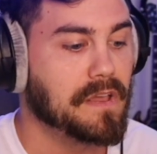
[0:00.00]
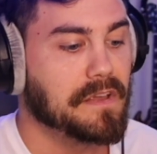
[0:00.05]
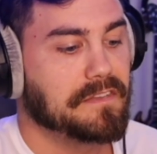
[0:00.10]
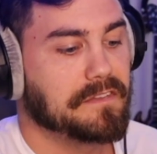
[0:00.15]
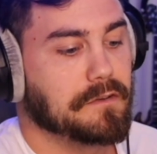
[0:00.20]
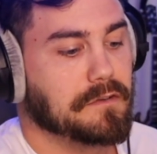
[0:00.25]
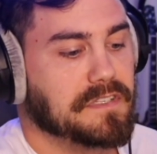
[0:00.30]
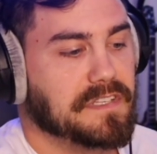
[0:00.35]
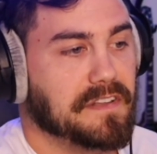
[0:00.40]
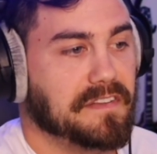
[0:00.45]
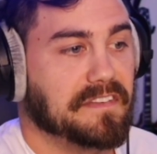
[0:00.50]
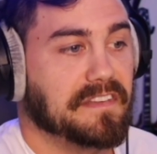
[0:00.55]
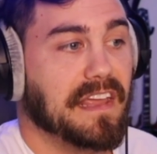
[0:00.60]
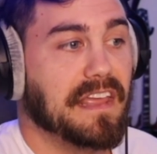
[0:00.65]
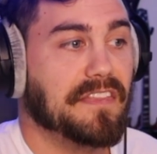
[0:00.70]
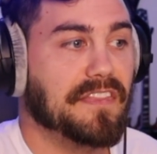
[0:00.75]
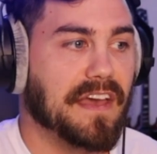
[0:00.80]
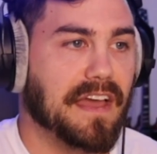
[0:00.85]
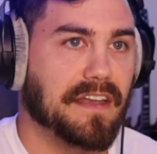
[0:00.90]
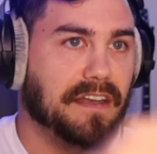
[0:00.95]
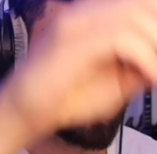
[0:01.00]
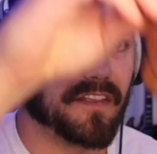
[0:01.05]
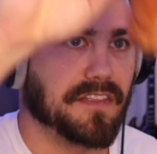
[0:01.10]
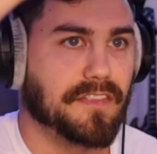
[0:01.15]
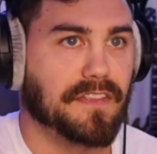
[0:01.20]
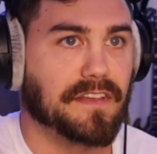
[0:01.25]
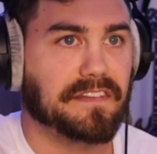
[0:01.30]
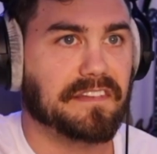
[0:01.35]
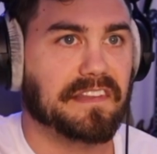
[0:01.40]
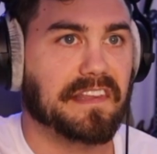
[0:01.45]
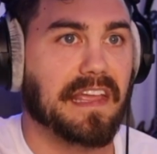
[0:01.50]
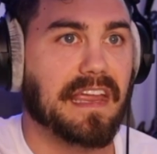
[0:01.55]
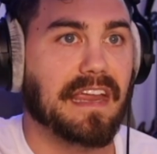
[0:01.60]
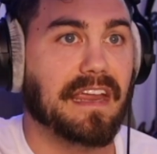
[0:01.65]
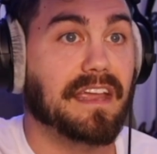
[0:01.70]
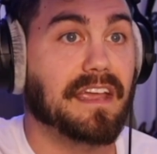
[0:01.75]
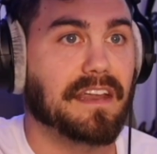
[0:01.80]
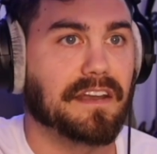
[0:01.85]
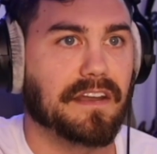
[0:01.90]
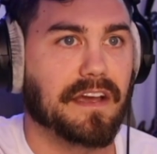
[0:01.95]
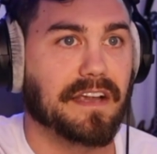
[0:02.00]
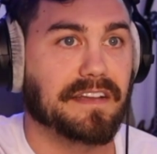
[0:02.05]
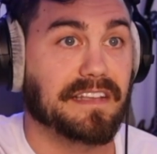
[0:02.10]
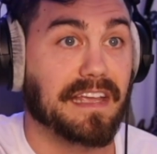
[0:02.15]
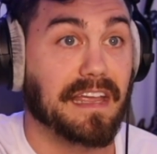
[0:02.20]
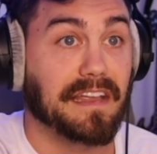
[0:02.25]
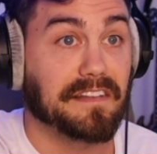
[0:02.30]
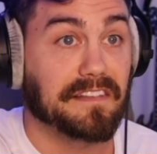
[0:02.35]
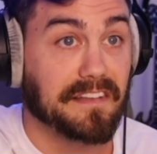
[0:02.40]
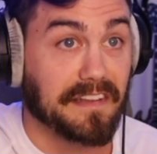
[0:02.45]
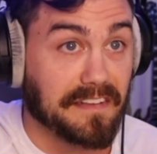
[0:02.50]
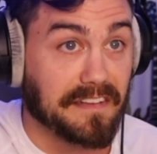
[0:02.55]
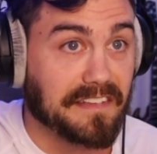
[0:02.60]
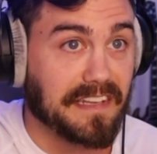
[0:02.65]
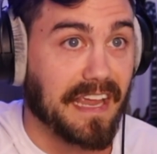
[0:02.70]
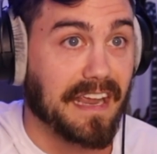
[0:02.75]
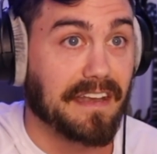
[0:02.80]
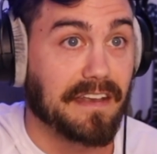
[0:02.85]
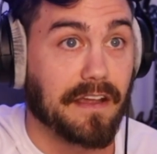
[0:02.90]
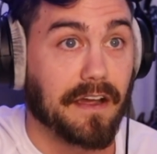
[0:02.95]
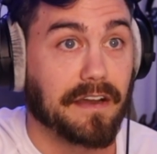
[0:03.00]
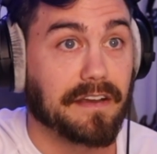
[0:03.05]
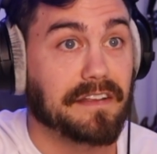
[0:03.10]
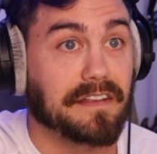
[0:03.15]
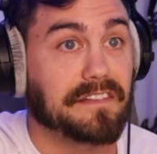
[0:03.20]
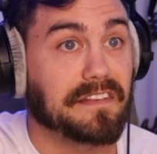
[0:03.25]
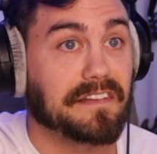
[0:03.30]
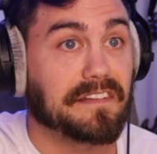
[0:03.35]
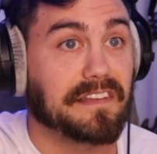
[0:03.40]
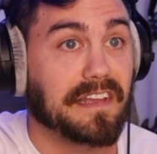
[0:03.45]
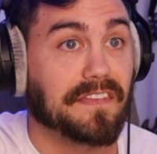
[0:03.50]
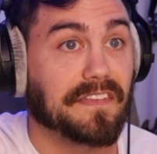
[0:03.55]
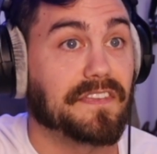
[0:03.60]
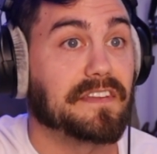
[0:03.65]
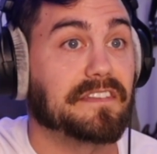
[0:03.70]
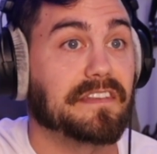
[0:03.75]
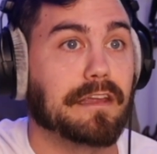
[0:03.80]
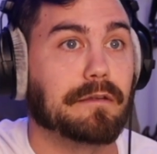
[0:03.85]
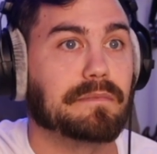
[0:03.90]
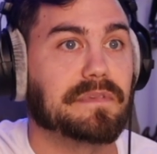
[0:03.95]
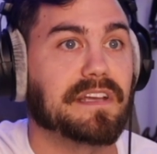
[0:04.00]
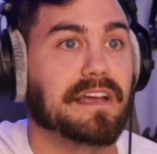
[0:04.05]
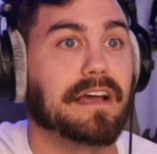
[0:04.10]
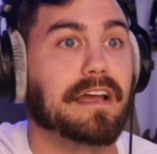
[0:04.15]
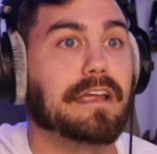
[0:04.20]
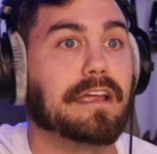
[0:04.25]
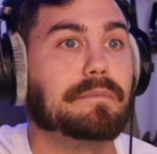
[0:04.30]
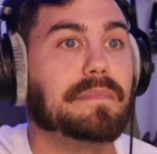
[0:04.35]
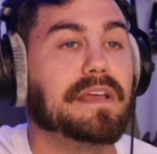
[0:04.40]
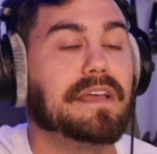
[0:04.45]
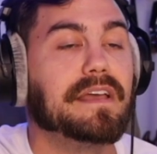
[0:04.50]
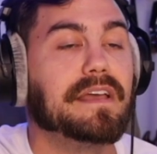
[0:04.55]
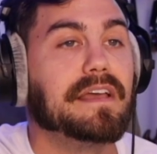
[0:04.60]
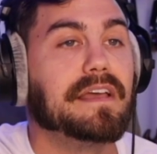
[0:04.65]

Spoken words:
So to say that this thing cannot exist and not exist at the same time